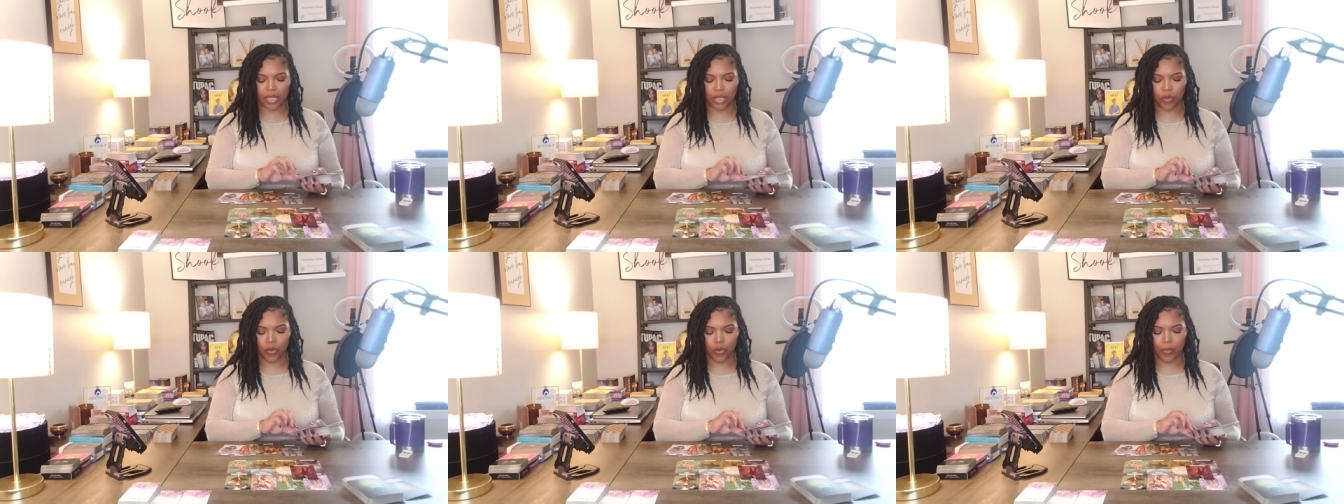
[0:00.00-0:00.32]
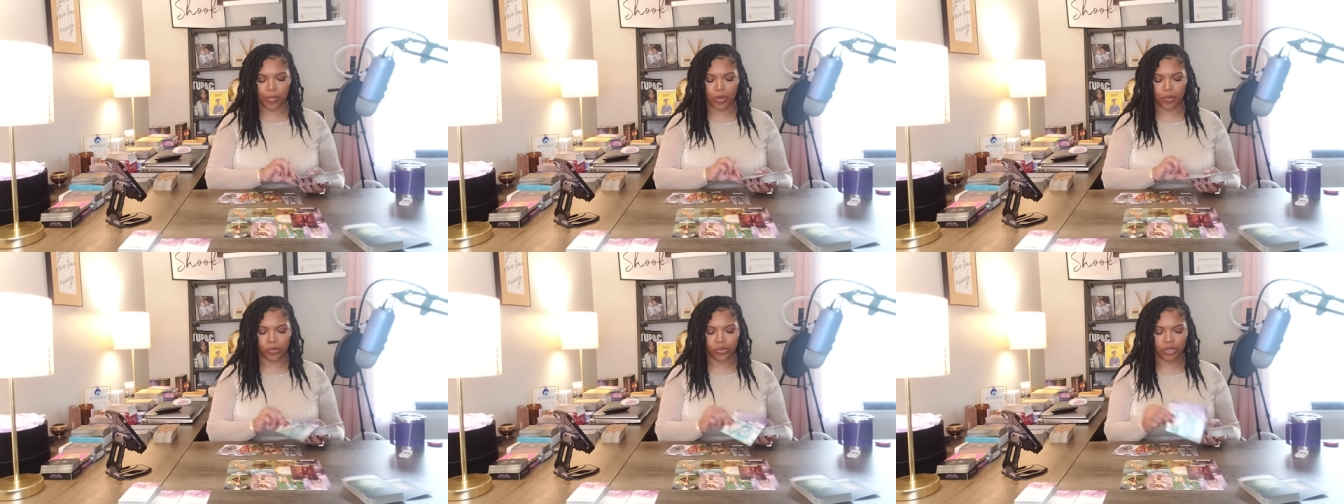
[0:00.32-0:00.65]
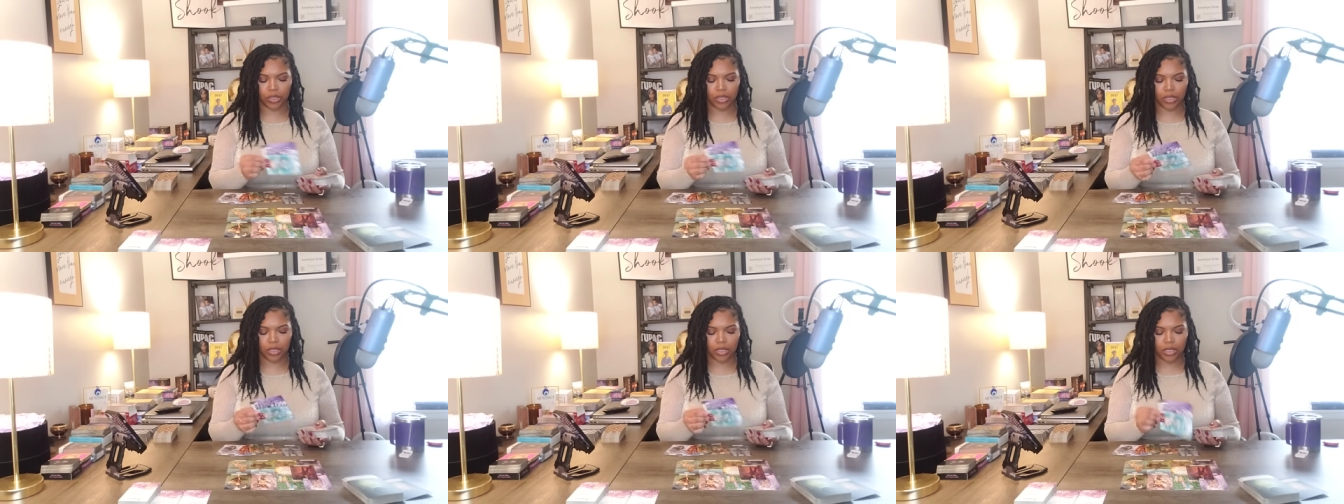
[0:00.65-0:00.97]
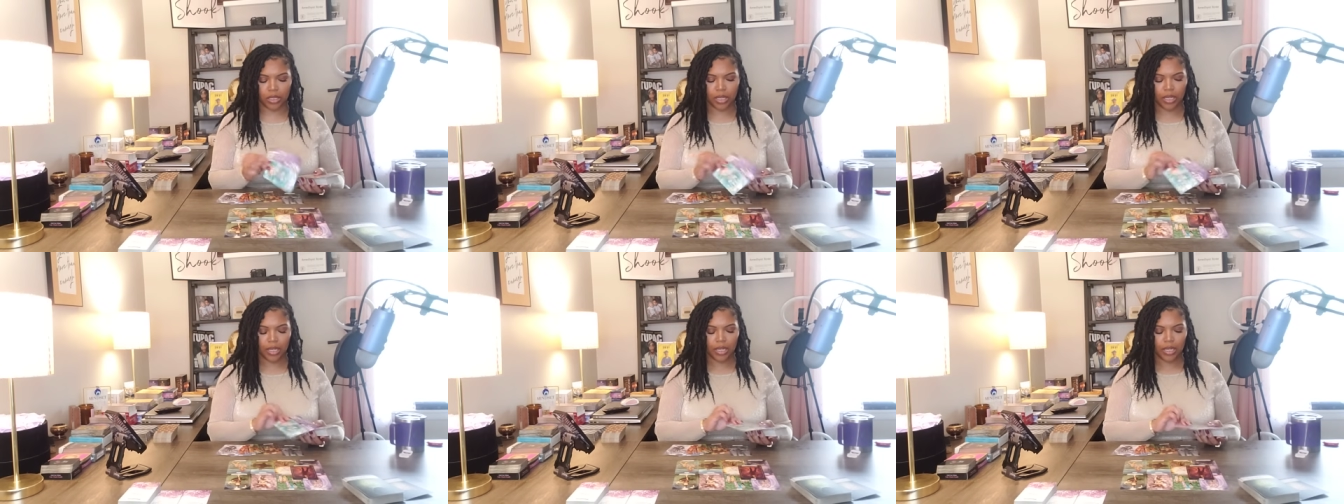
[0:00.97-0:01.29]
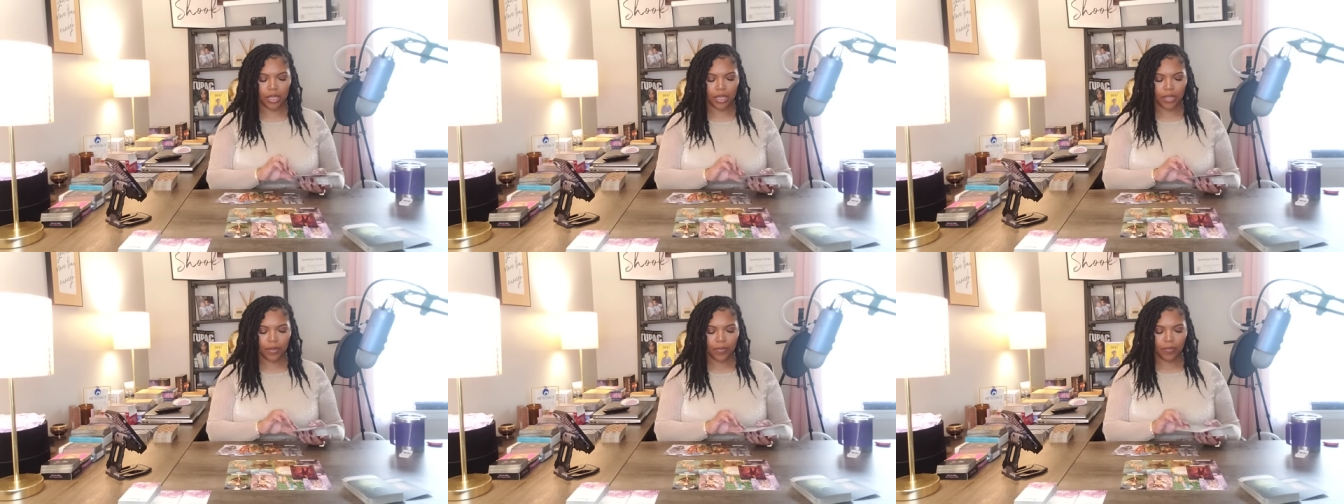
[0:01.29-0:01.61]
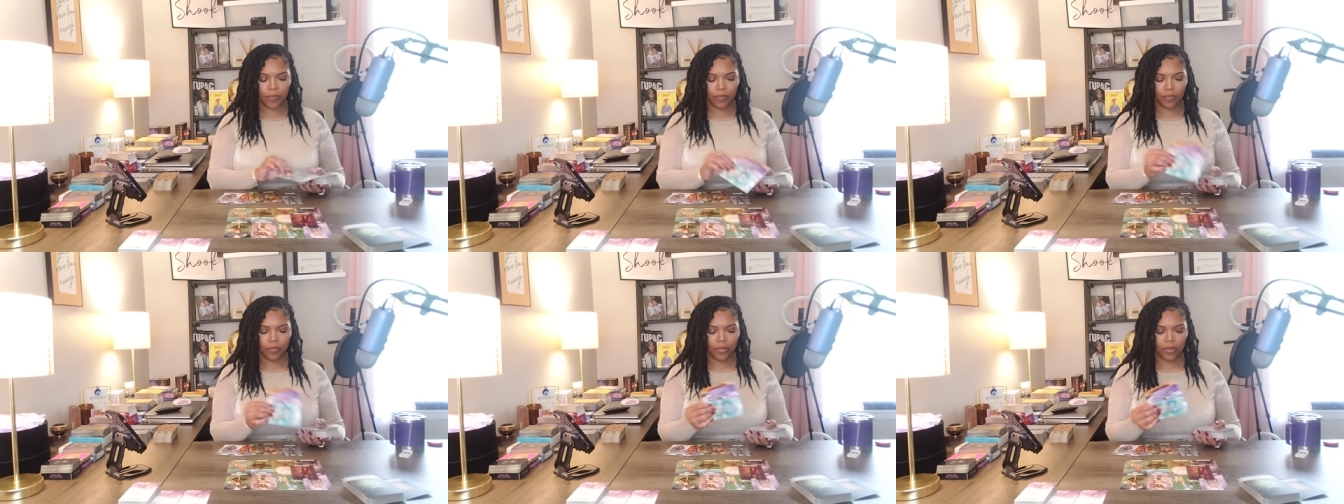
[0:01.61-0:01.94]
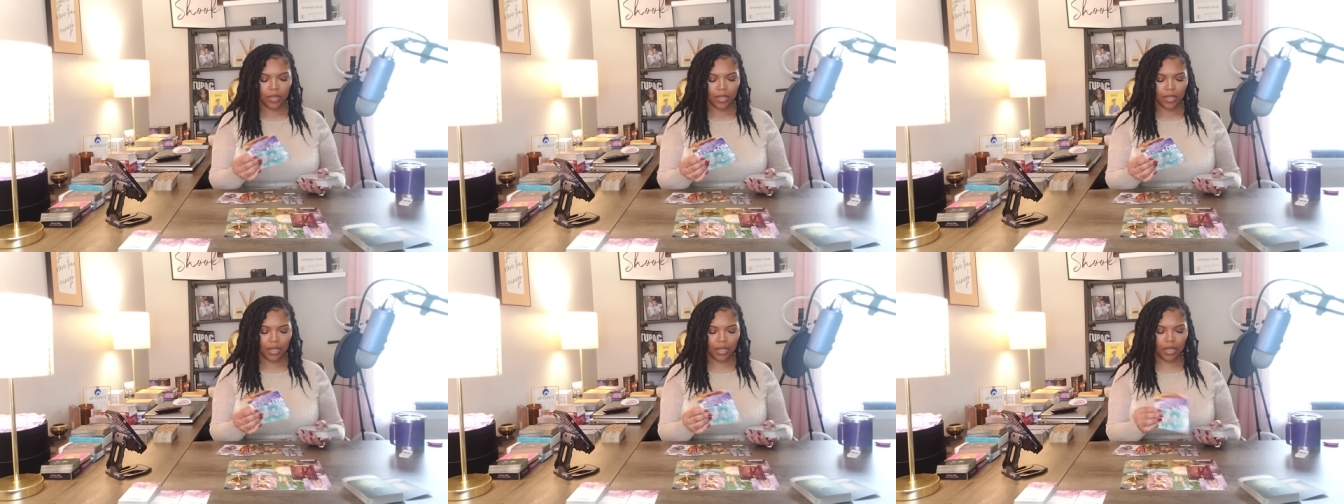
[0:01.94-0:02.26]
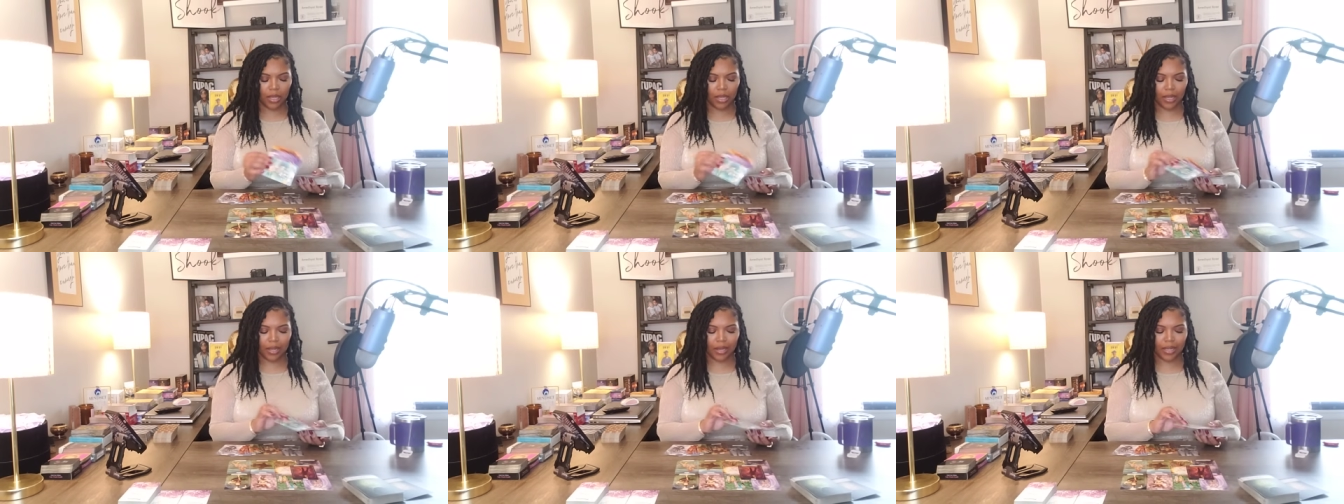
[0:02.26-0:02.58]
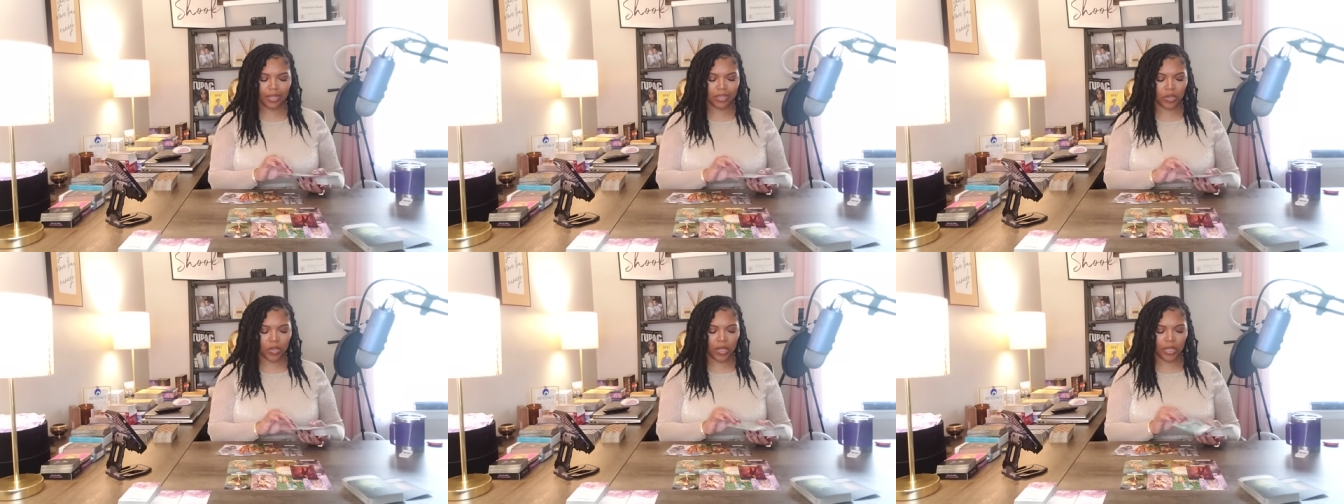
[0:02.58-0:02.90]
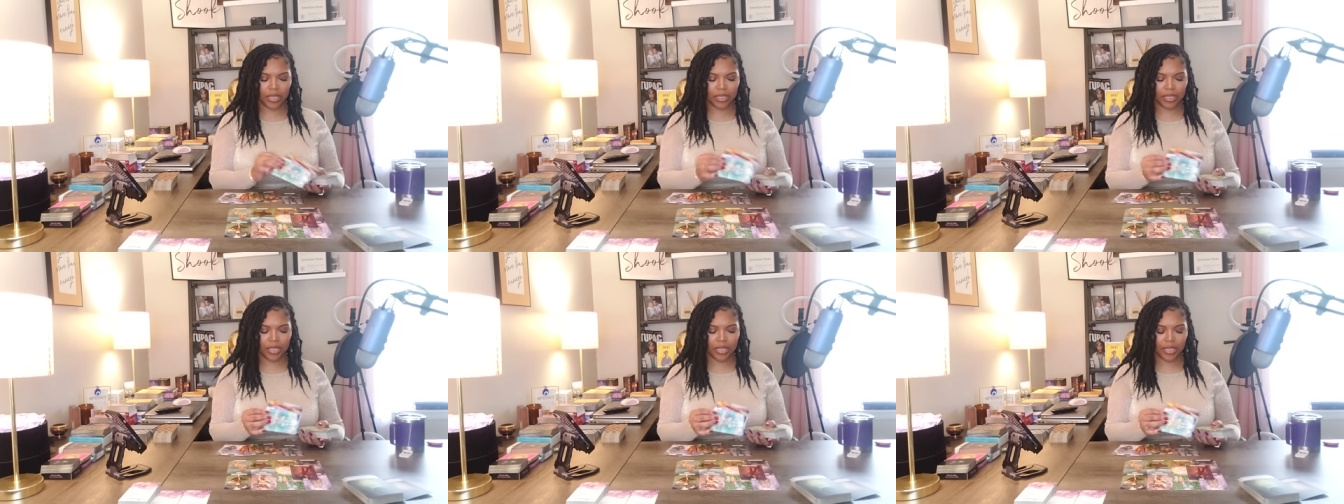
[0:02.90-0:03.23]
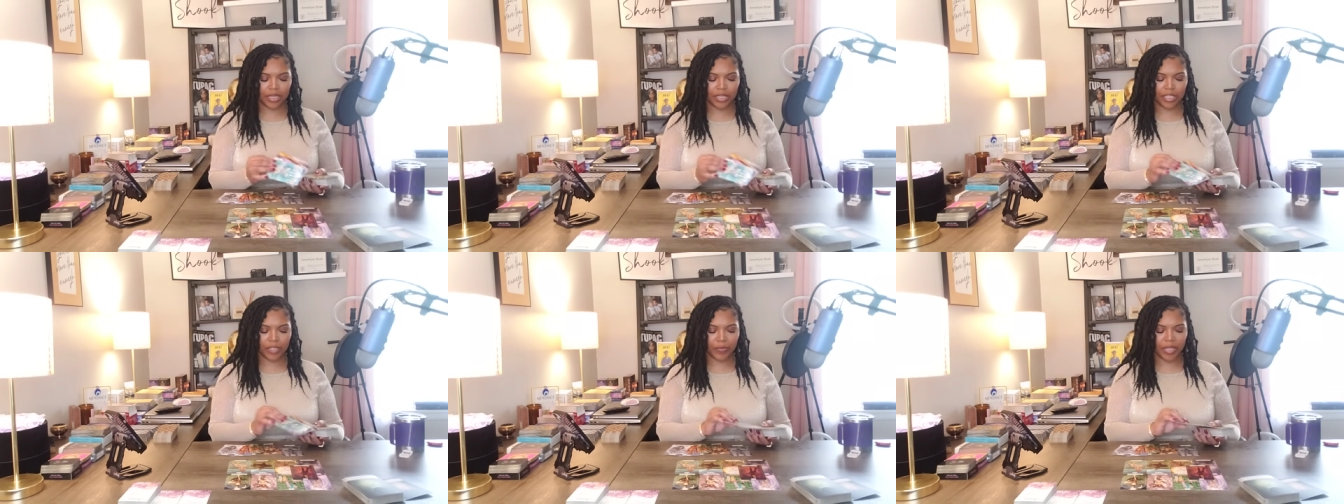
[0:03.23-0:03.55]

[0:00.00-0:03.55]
in your emotions. Yeah, that's all this is, is